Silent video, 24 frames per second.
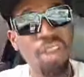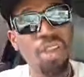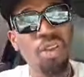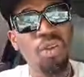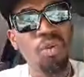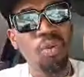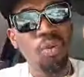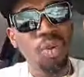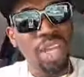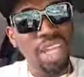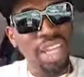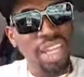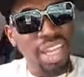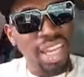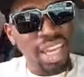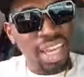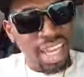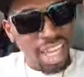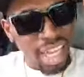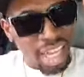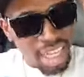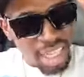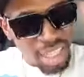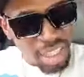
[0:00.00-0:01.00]
when
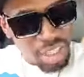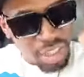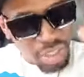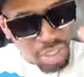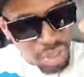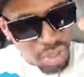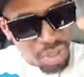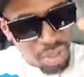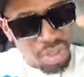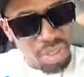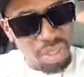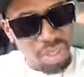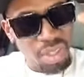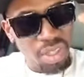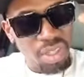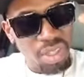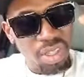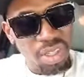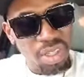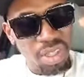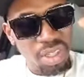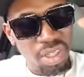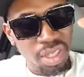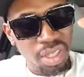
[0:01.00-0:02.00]
Andrew,
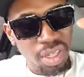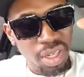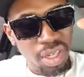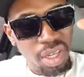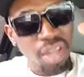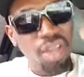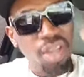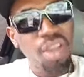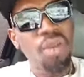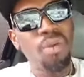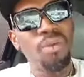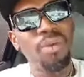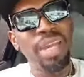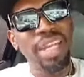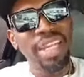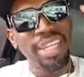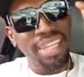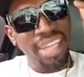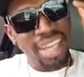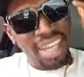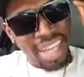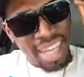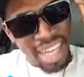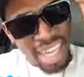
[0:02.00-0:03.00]

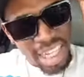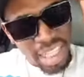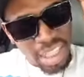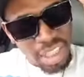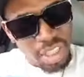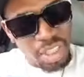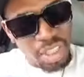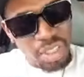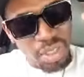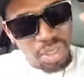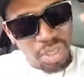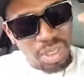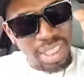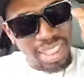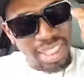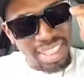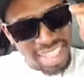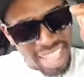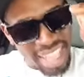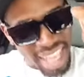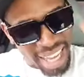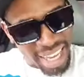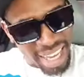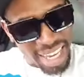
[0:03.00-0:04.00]
when Andrew
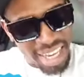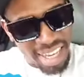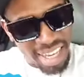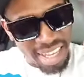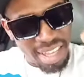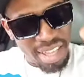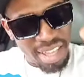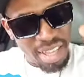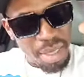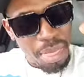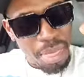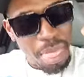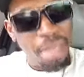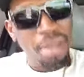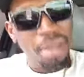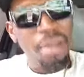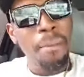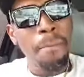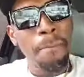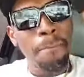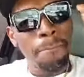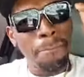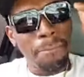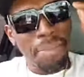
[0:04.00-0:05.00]
say,
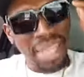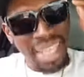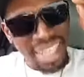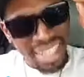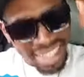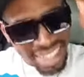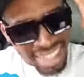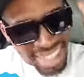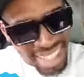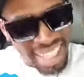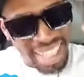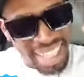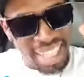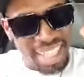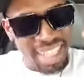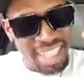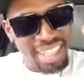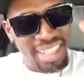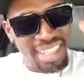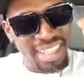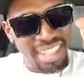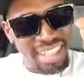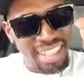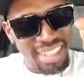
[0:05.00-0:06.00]
picnic
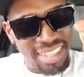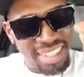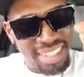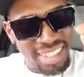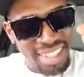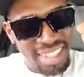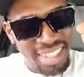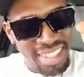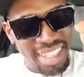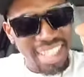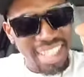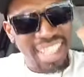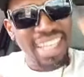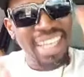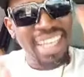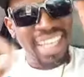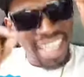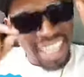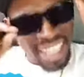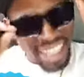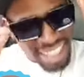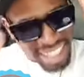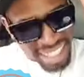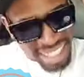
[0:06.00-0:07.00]

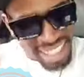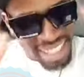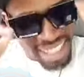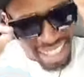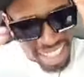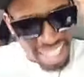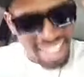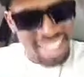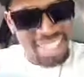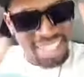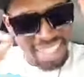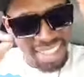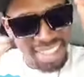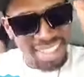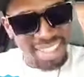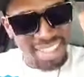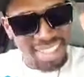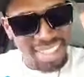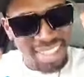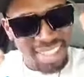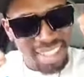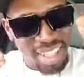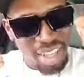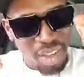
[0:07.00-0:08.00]
kids
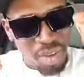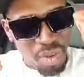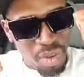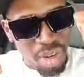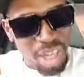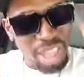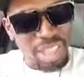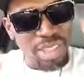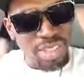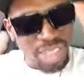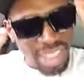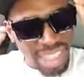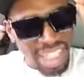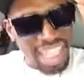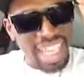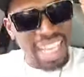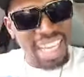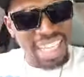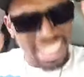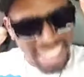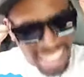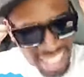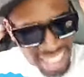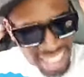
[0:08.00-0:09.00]
were to
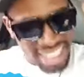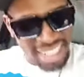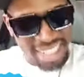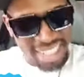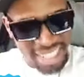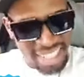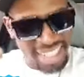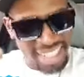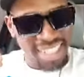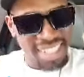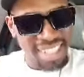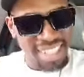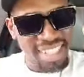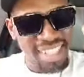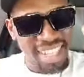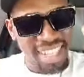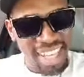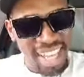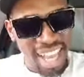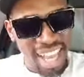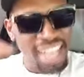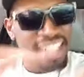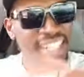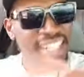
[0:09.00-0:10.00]
take this,
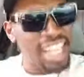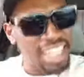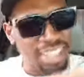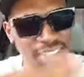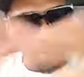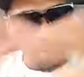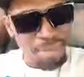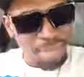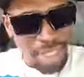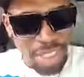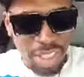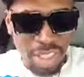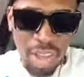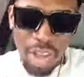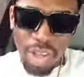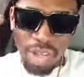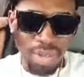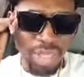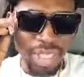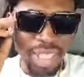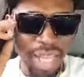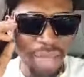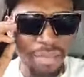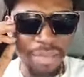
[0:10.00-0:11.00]
and that's what I'm done
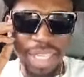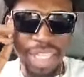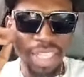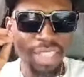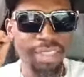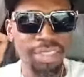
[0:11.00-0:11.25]
with them, you know.